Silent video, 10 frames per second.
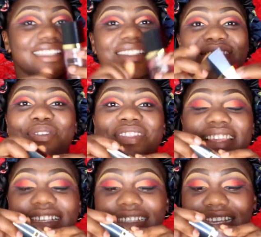So
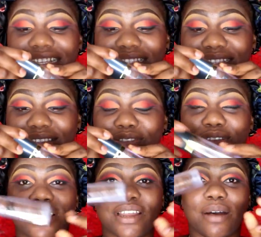this is
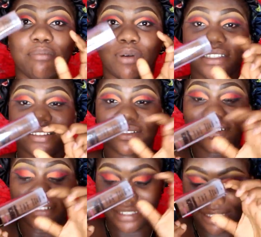not a bottle.